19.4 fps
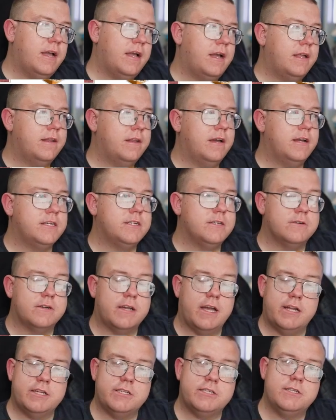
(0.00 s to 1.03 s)
I shall
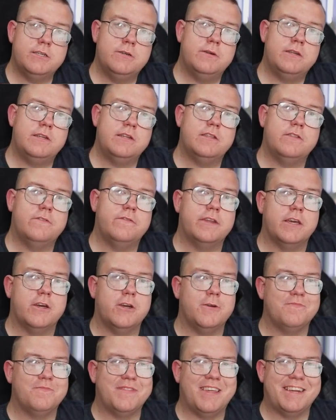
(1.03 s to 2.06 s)
catch you in another video.
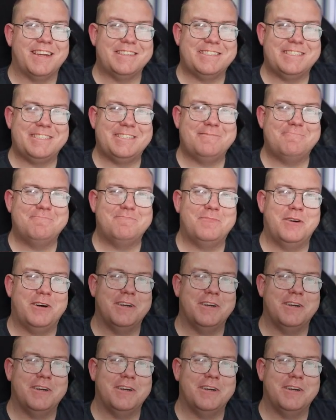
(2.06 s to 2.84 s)
Thanks. Bye.